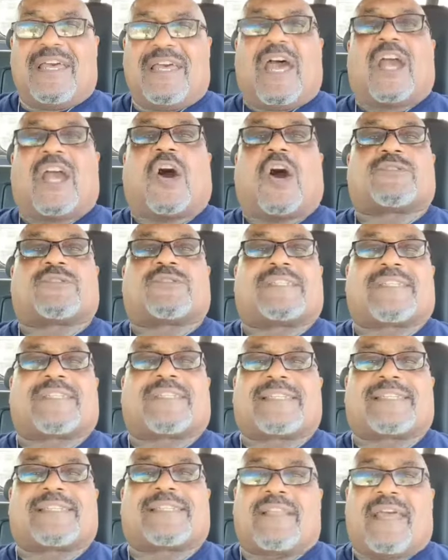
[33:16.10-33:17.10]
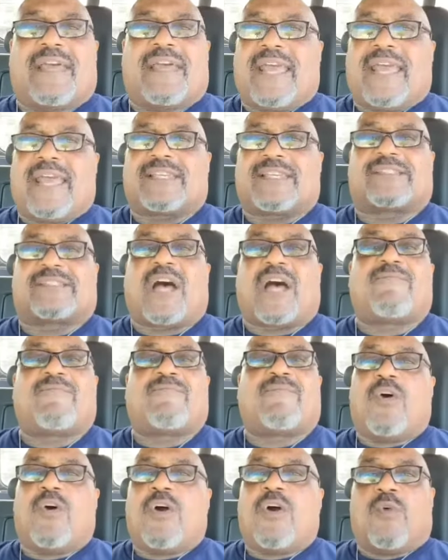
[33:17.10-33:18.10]
Because it says in
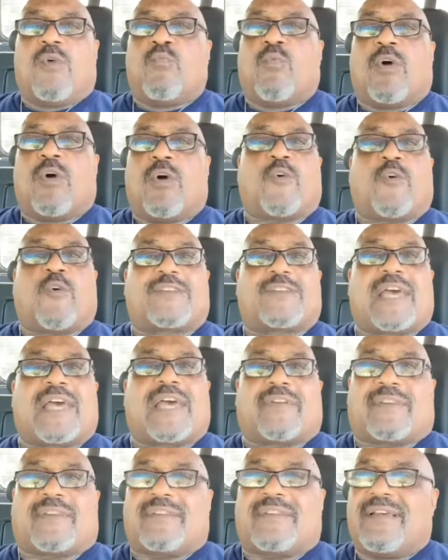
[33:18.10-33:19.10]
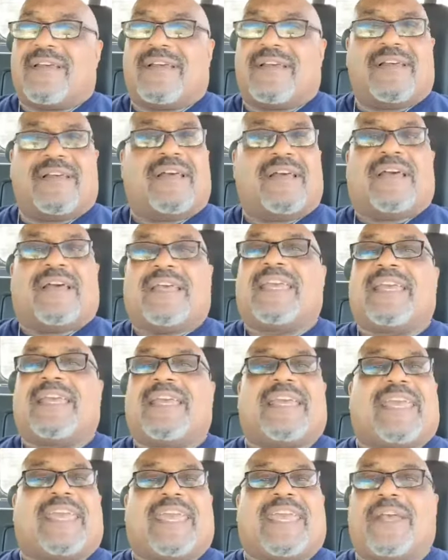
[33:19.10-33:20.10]
Psalm 147,
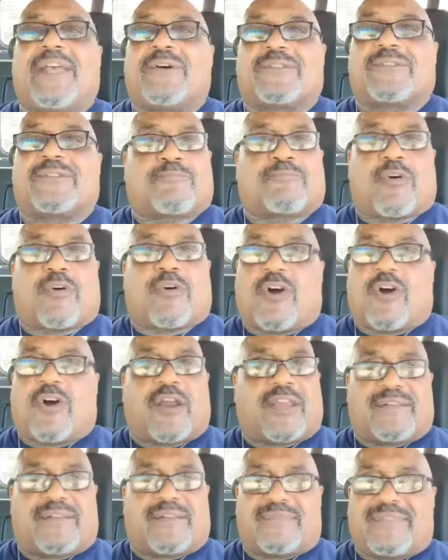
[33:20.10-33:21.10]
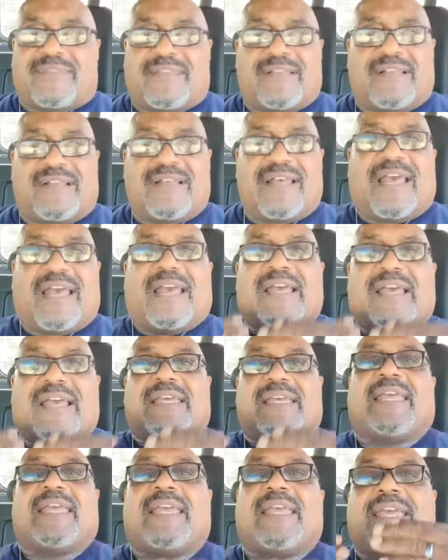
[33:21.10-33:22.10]
he heals the brokenhearted.
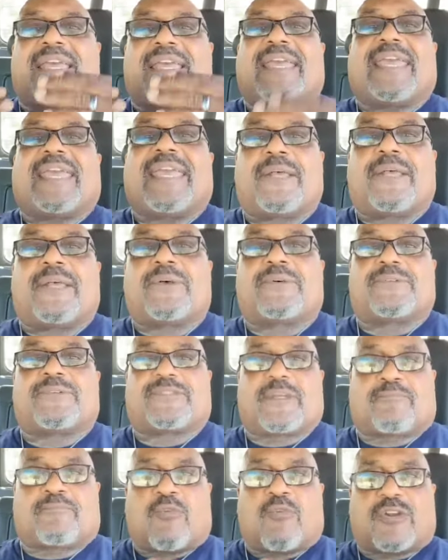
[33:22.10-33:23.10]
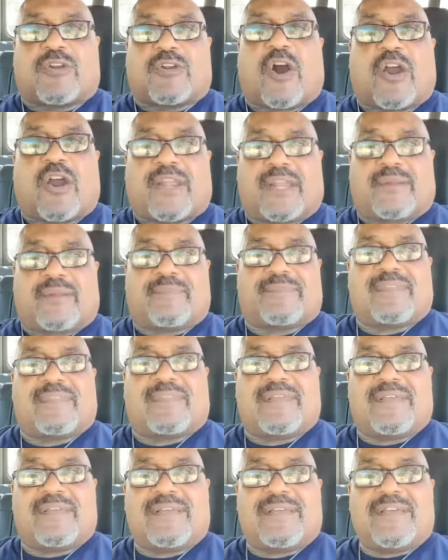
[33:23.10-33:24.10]
He heals the brokenhearted.
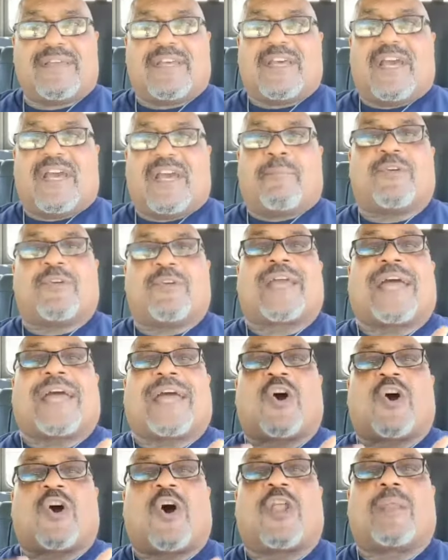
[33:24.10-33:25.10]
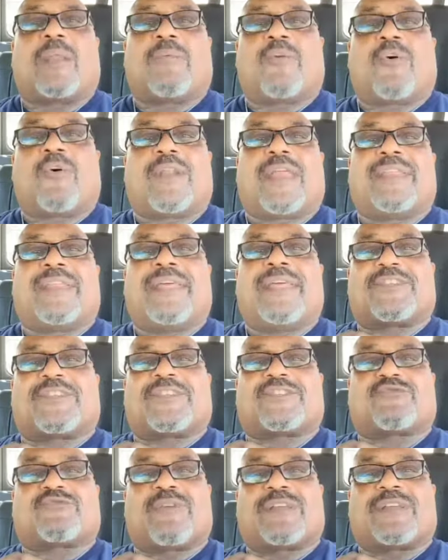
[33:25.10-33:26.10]
But you got to call him, Lord, I need the
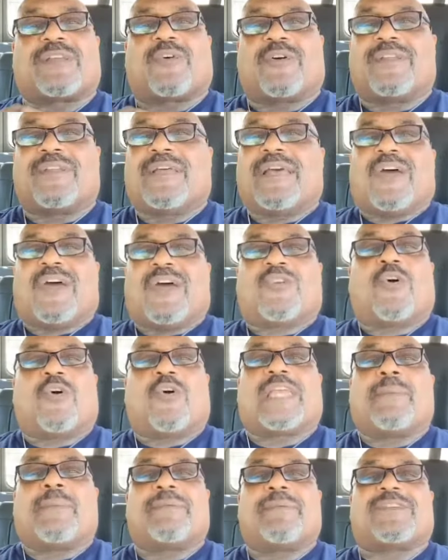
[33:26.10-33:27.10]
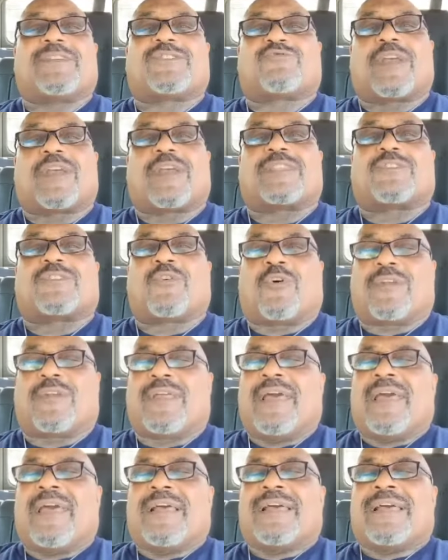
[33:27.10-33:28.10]
strength, Lord. Lord, give me strength, Lord.
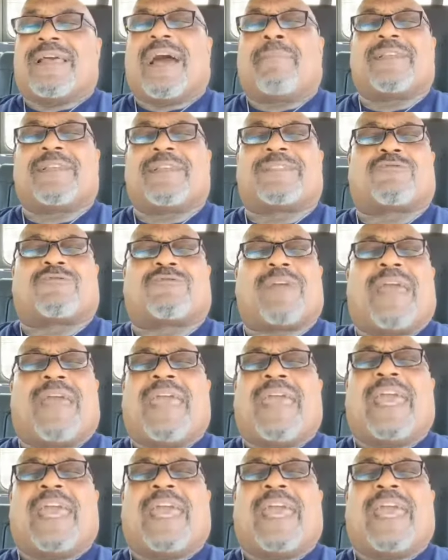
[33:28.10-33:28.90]
Help me stay